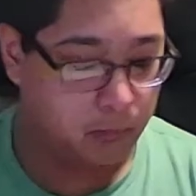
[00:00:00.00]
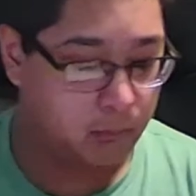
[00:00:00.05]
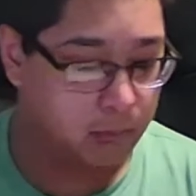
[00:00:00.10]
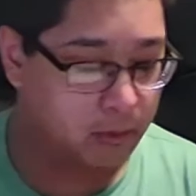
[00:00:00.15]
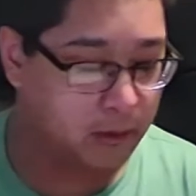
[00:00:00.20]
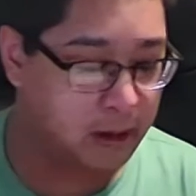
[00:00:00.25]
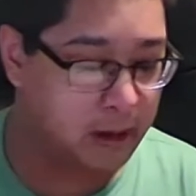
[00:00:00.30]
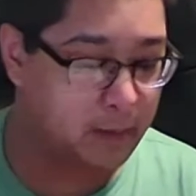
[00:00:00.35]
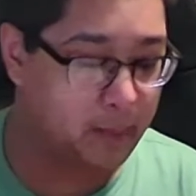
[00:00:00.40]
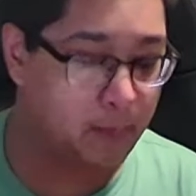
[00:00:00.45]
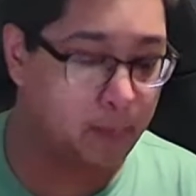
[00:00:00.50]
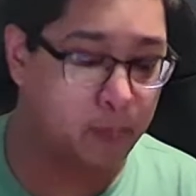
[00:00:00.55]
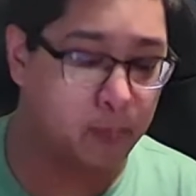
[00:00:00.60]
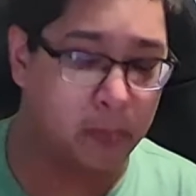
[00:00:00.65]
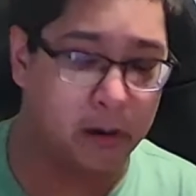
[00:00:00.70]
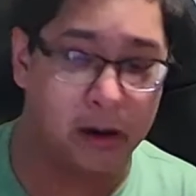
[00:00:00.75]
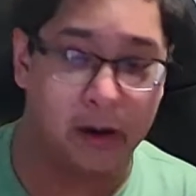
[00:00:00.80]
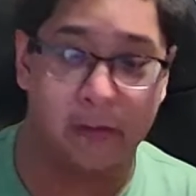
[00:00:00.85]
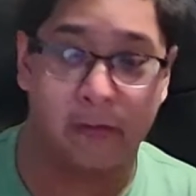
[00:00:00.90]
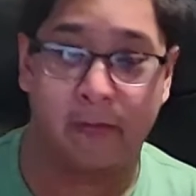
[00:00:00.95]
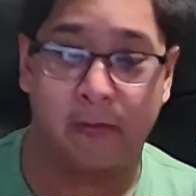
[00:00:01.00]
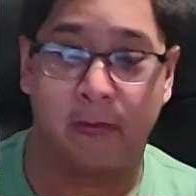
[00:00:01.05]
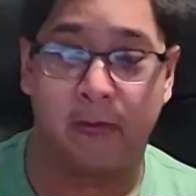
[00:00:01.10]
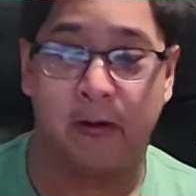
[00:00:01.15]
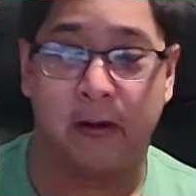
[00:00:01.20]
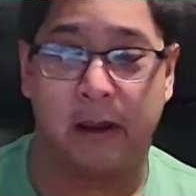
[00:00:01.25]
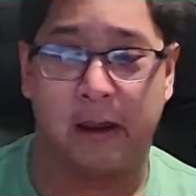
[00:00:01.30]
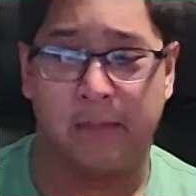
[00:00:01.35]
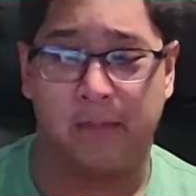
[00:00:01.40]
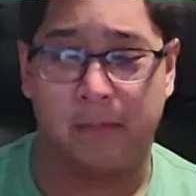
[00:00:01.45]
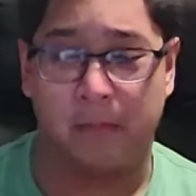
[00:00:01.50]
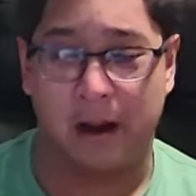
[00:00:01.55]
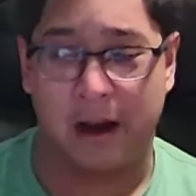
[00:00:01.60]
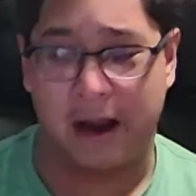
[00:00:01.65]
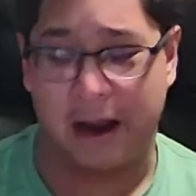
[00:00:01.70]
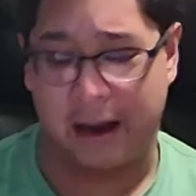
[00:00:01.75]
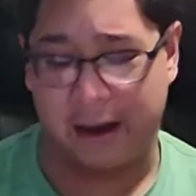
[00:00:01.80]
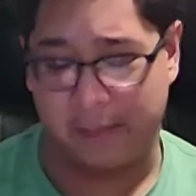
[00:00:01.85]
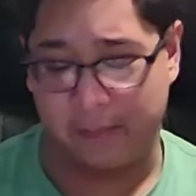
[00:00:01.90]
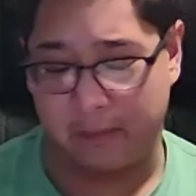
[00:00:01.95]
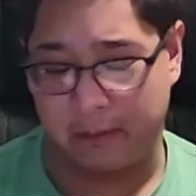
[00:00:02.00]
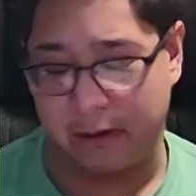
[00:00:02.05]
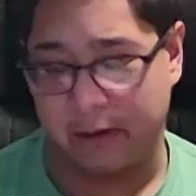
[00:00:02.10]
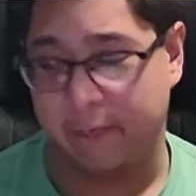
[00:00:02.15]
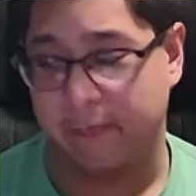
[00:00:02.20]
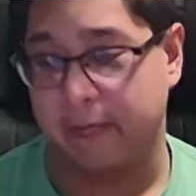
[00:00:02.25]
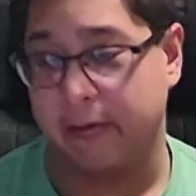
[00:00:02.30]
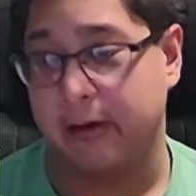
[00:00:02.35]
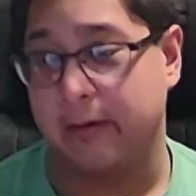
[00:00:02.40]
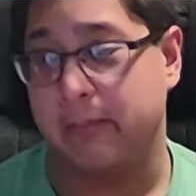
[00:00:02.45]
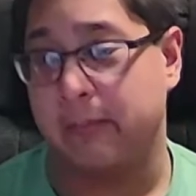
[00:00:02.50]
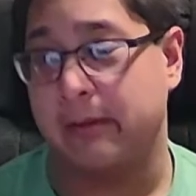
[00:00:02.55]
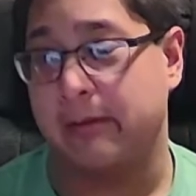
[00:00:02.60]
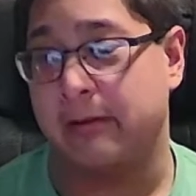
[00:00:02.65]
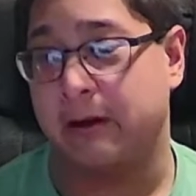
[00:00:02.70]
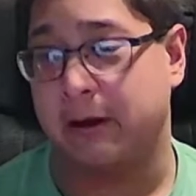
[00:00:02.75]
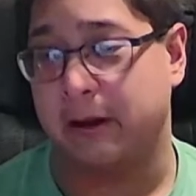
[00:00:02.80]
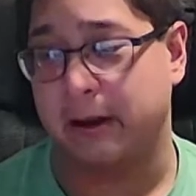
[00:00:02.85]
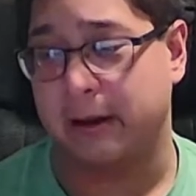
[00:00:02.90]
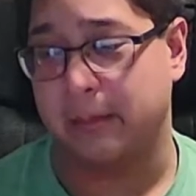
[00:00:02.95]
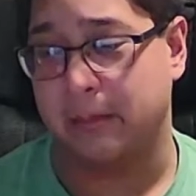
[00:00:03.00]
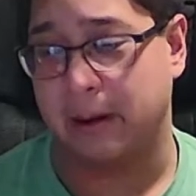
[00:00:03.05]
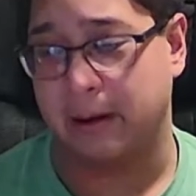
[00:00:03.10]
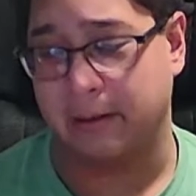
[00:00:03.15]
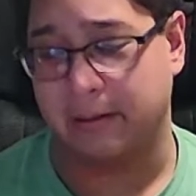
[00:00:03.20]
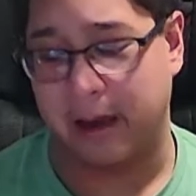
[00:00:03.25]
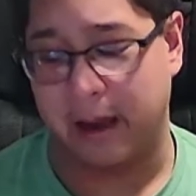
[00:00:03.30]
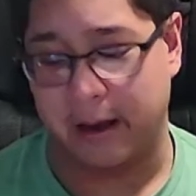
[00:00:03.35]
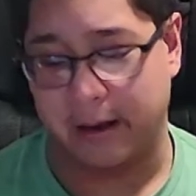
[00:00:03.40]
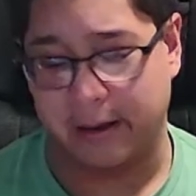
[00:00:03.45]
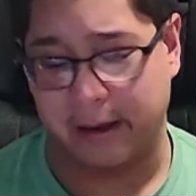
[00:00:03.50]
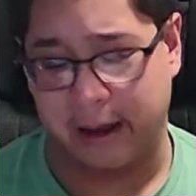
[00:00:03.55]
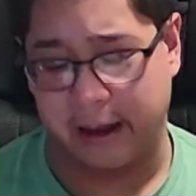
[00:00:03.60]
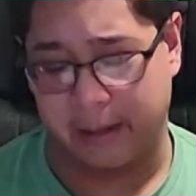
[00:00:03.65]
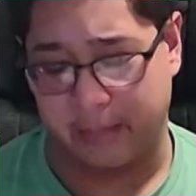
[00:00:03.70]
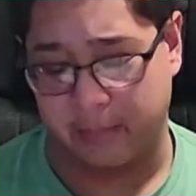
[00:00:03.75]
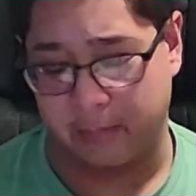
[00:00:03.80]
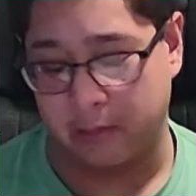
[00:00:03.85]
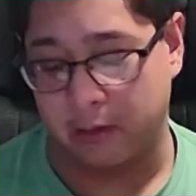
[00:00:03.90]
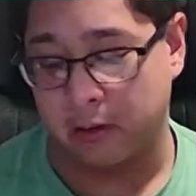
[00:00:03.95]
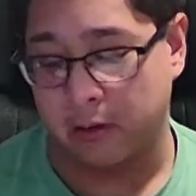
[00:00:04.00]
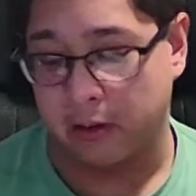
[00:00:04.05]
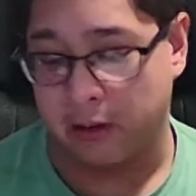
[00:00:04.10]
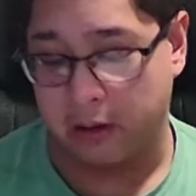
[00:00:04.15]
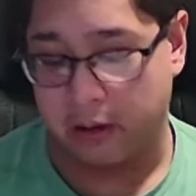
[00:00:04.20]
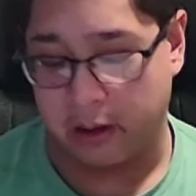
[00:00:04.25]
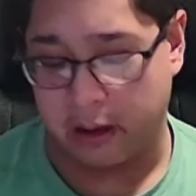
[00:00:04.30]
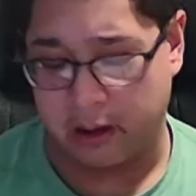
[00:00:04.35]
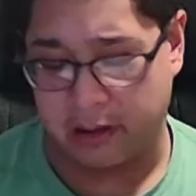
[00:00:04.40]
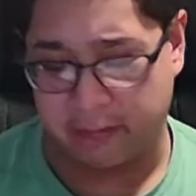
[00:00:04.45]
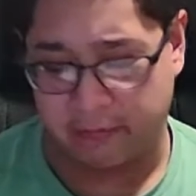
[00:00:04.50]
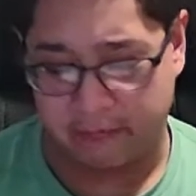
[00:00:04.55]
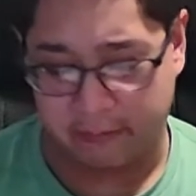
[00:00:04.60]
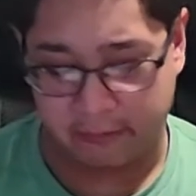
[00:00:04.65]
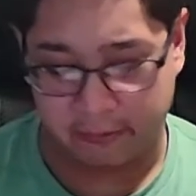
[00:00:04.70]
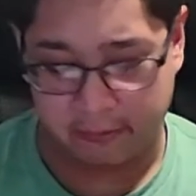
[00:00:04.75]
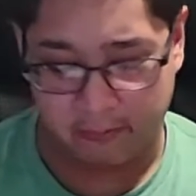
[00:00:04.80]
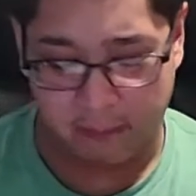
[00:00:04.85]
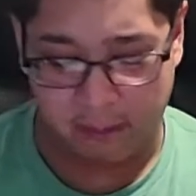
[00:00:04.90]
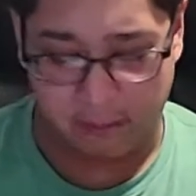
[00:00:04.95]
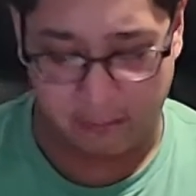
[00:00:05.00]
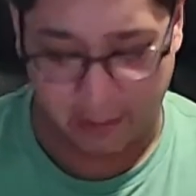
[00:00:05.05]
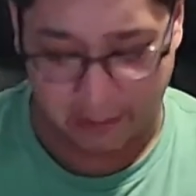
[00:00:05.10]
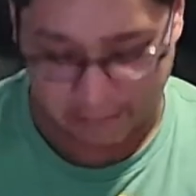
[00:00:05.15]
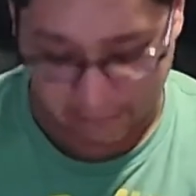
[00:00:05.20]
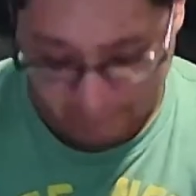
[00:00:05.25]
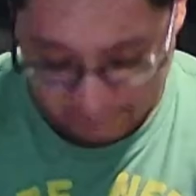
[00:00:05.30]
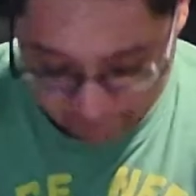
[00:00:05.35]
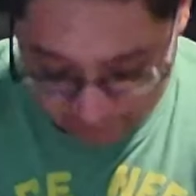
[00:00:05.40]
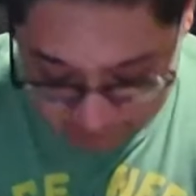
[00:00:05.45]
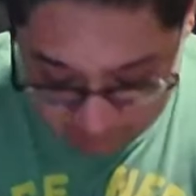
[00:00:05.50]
Keep Minnesota in mind because we're going to be talking about that game in just a moment.